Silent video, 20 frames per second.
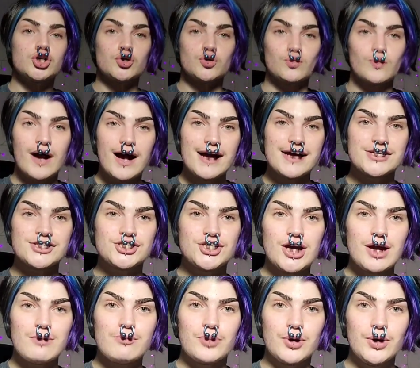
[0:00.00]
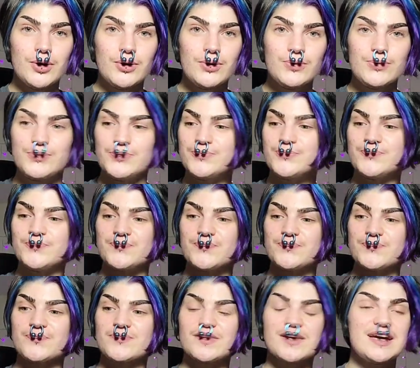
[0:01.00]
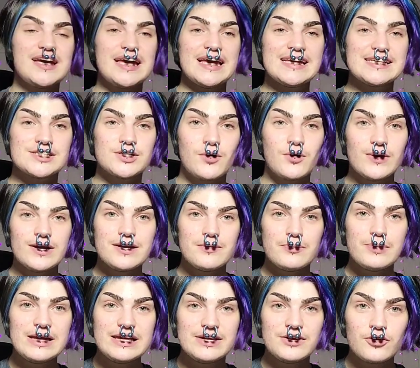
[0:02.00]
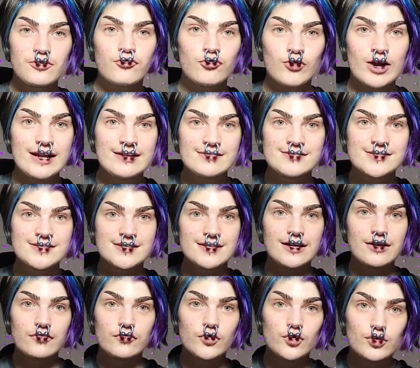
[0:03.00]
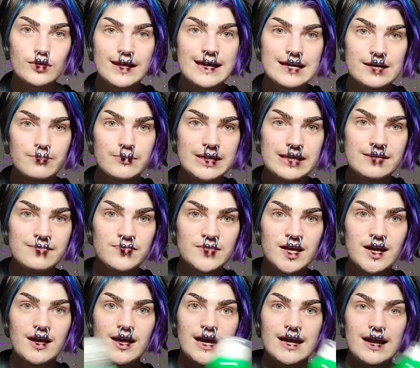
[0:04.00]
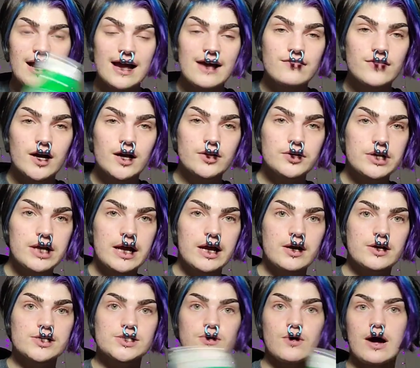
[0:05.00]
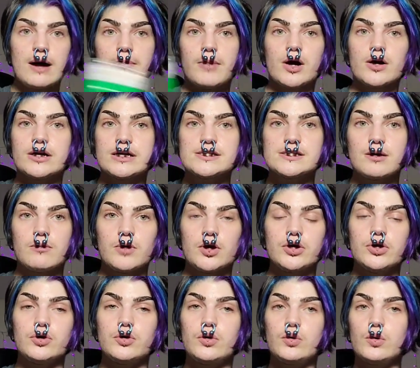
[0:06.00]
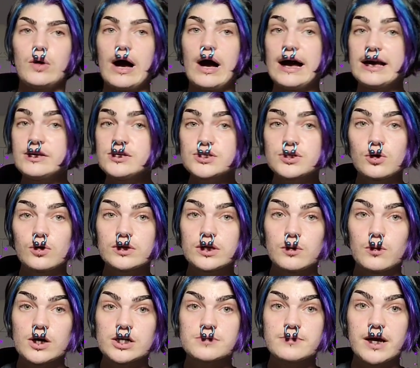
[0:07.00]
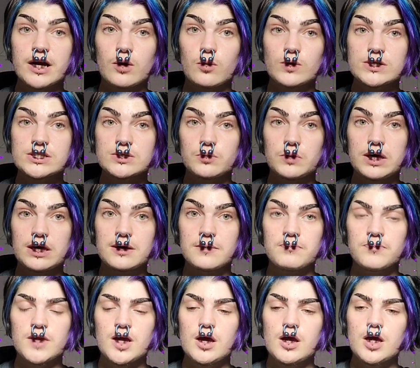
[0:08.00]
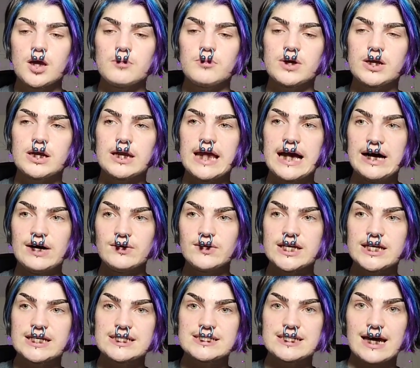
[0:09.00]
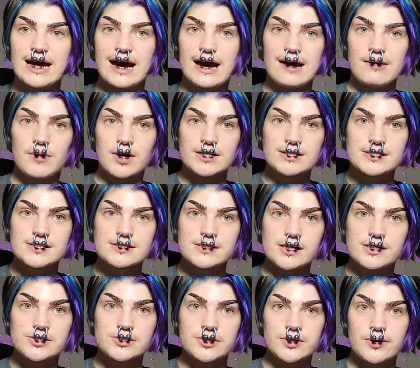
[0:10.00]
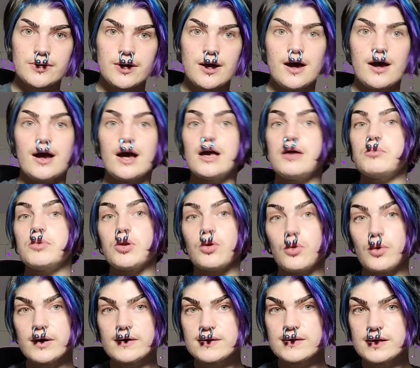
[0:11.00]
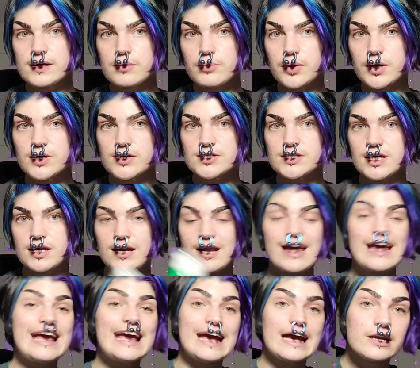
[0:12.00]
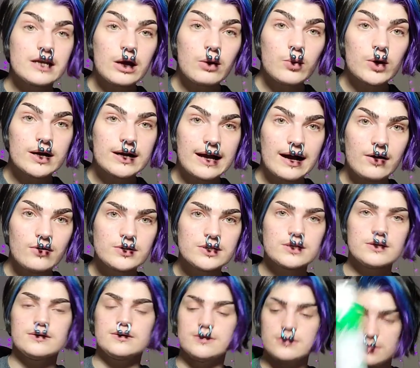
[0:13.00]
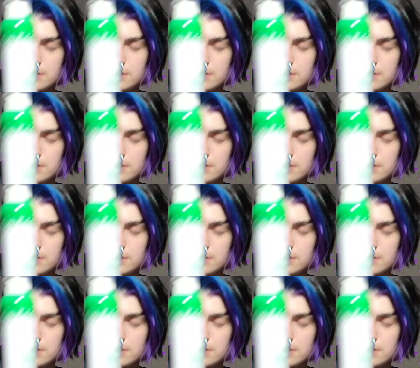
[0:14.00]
dry shampoo is going to be your friend if you're like me. And I have colored hair, so I'm already someone who, I used to only wash my hair once a week. But now that I am on testosterone, I am an oilier person, and I work out,